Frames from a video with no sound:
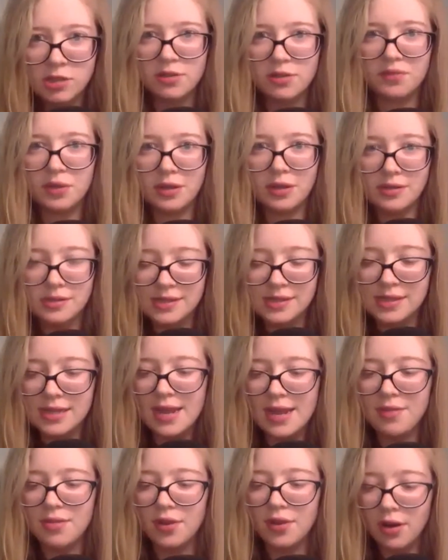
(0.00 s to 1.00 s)
if you can see
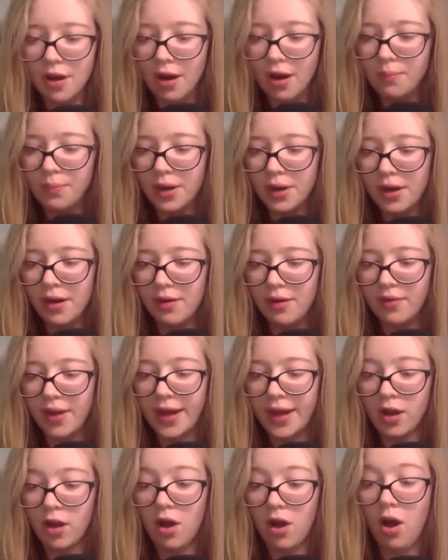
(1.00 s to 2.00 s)
the number of
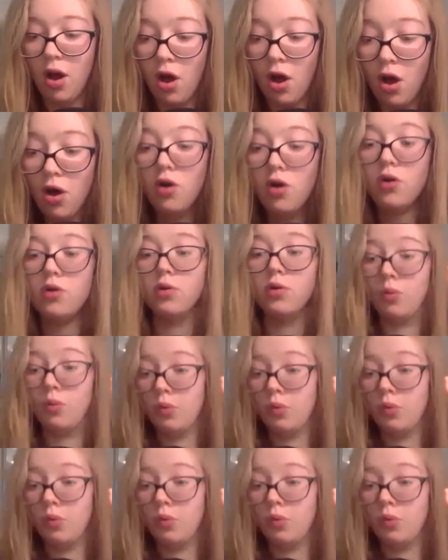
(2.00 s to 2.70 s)
like, oh,